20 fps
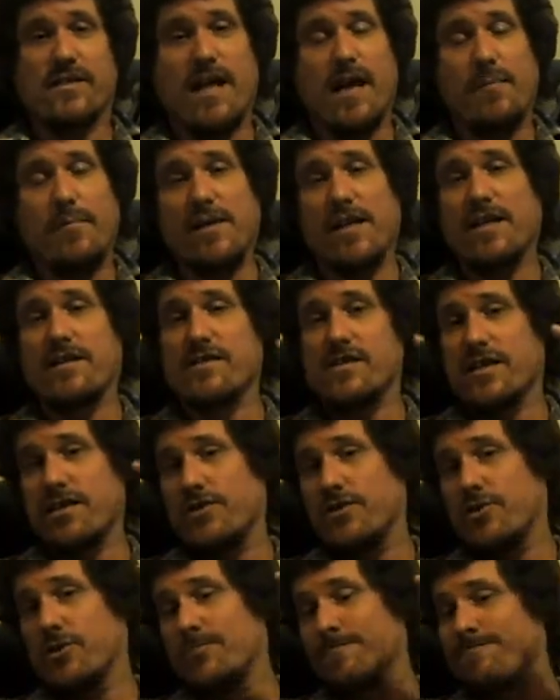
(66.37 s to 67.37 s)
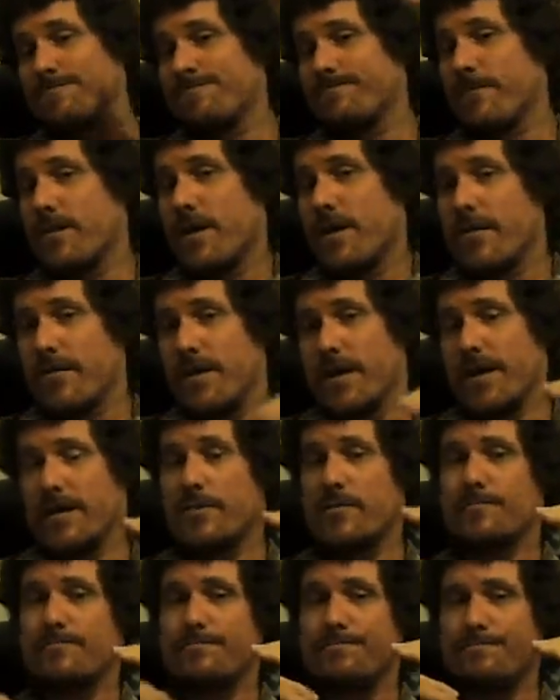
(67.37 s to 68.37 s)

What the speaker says: That means either that